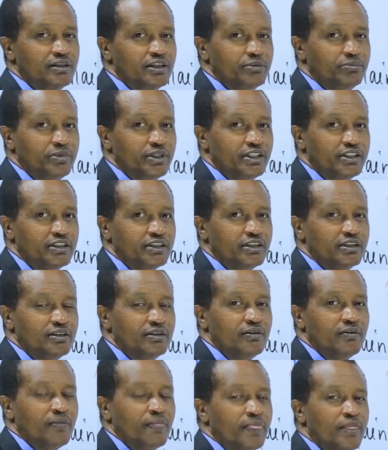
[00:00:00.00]
Repeat.
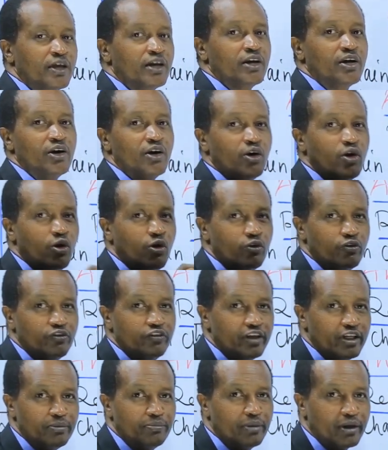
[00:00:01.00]

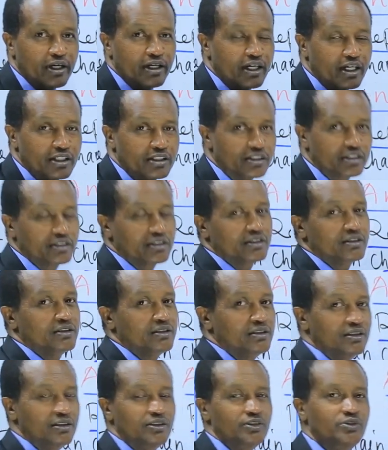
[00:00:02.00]
Oviparous.
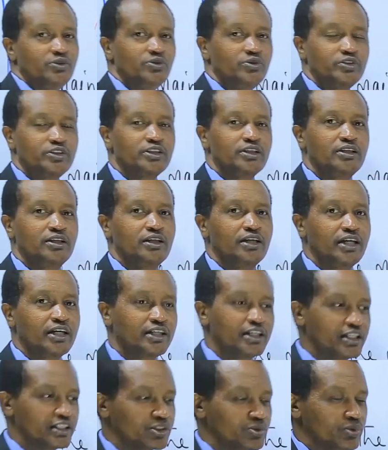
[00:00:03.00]
See,
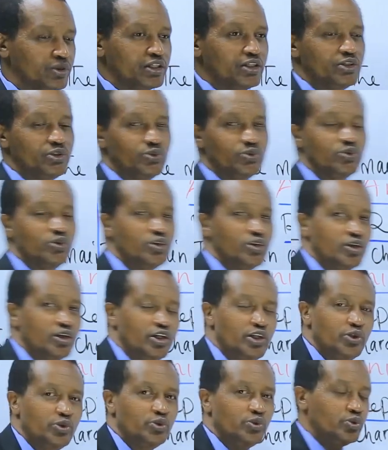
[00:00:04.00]
learners, when
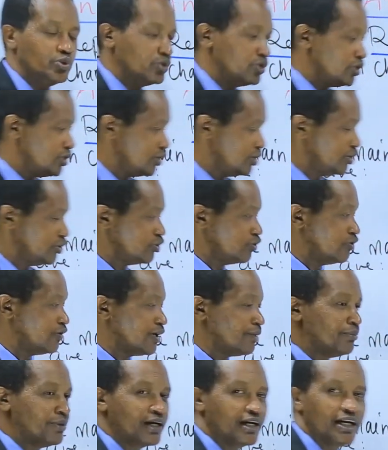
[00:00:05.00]
you
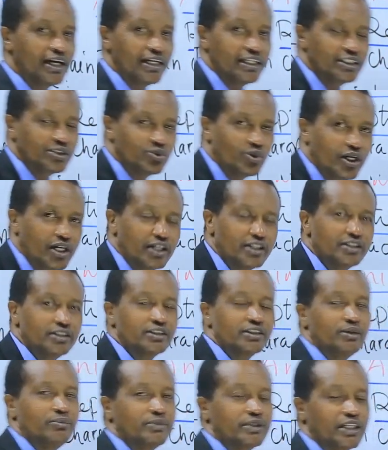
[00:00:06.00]
verbalize words,
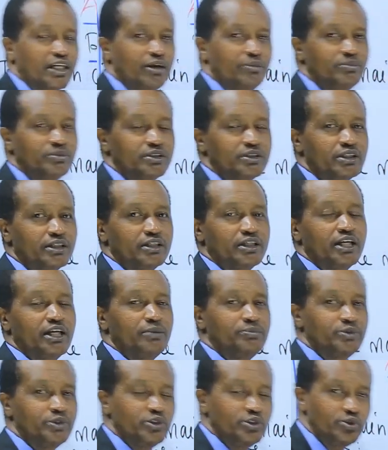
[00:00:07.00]
sometimes it
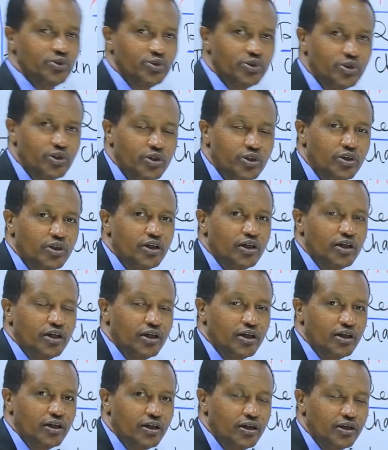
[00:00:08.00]
helps you
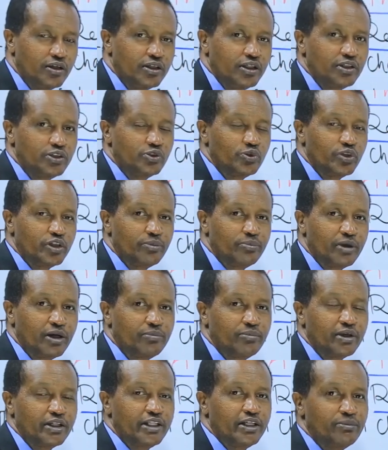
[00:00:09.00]
to
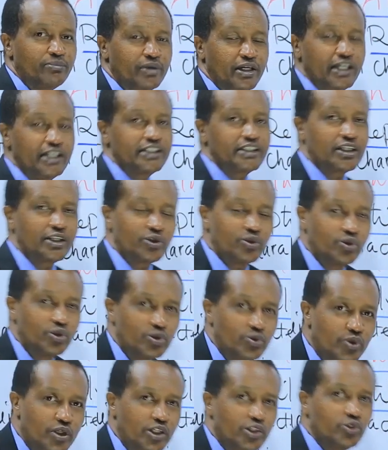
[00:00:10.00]
remember them later
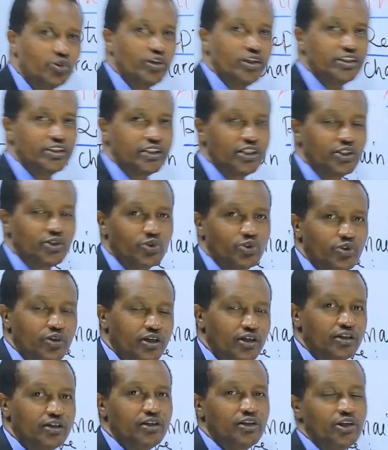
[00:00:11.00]
on when you listen to
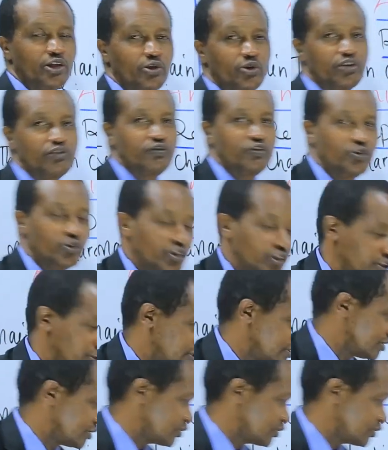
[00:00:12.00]
your voice.